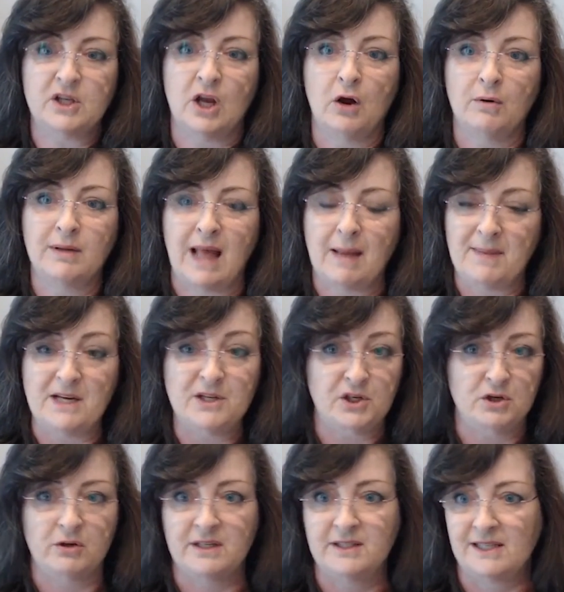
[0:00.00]
So that
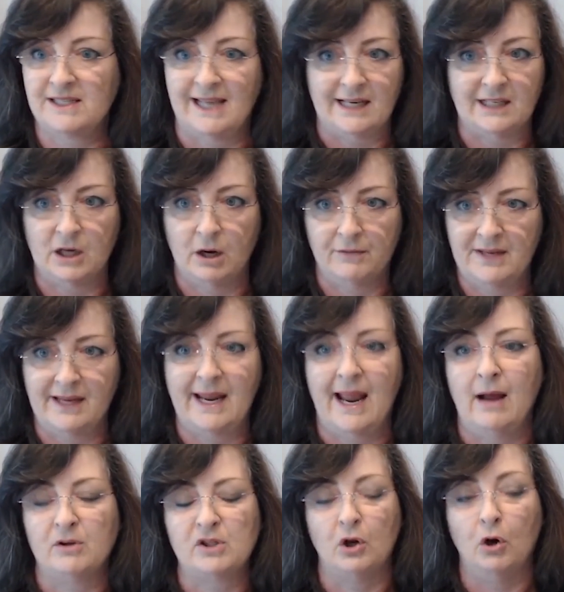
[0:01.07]
means you can just get it over the
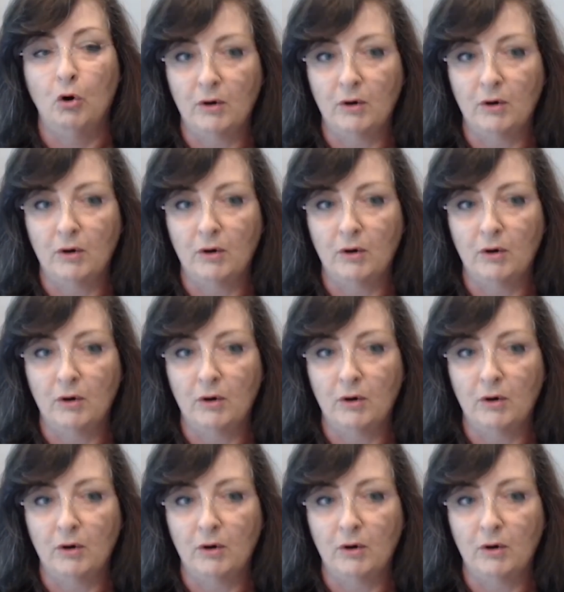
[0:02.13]
counter.